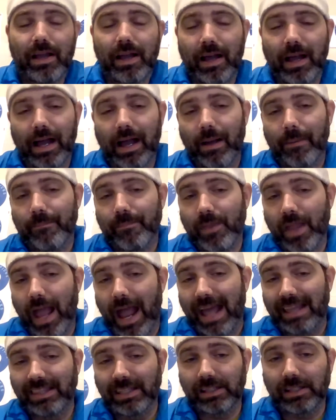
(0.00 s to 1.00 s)
Um,
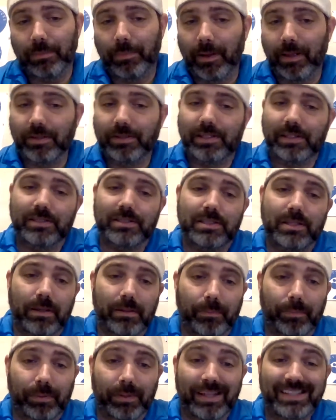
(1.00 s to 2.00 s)
I think the Pelicans
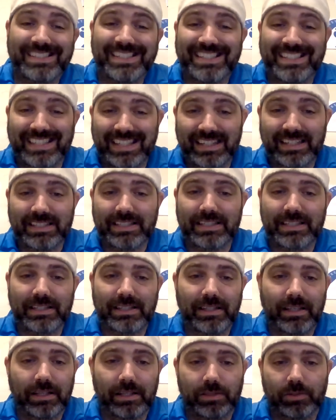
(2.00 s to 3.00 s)
plus six
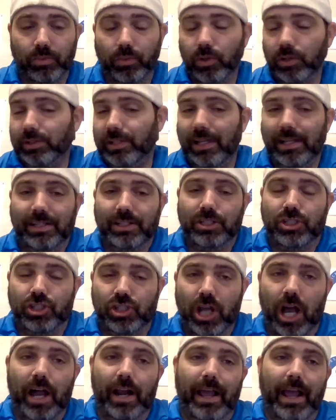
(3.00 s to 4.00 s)
is worth taking a
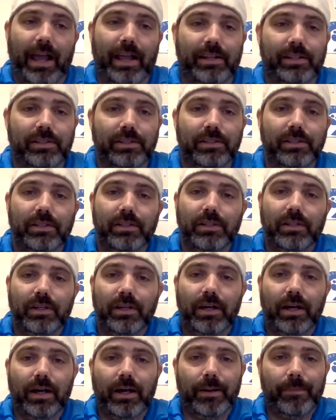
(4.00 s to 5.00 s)
shot at.
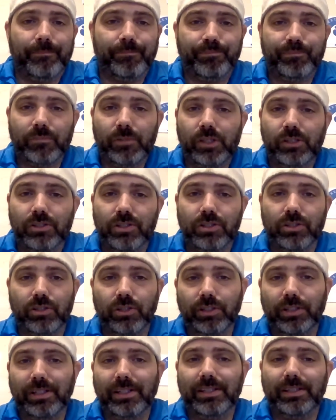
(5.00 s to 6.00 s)
Um, just
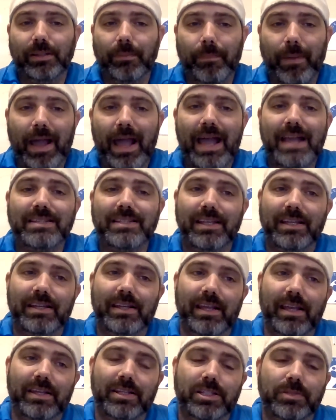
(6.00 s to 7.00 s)
looking at the past
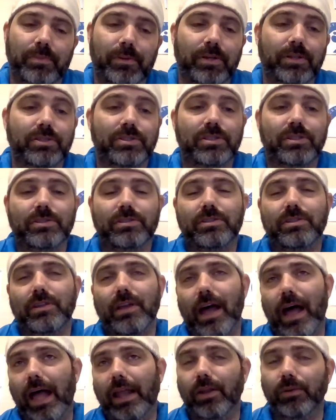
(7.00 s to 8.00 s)
head-to-head experiences,
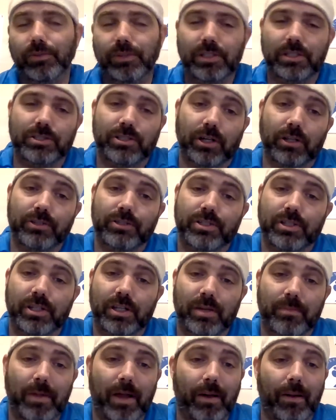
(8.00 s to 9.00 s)
I don't think Charlotte's going
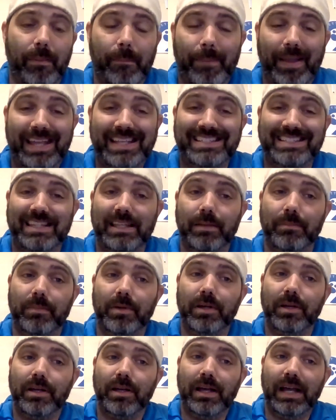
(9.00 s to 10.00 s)
to come out and pace them
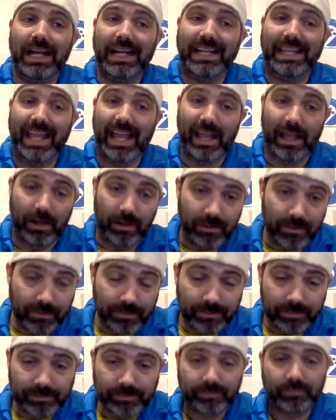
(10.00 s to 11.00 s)
again.
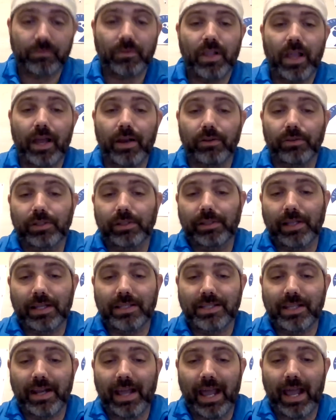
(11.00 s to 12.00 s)
I don't think
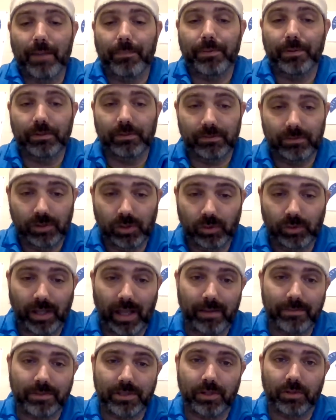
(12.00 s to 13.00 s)
that's going to happen two
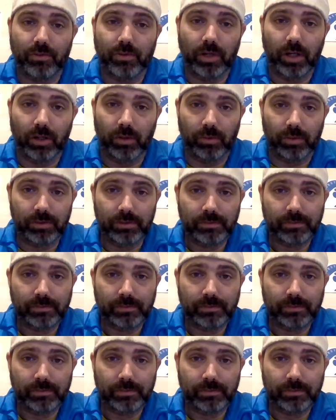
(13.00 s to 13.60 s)
times in a row.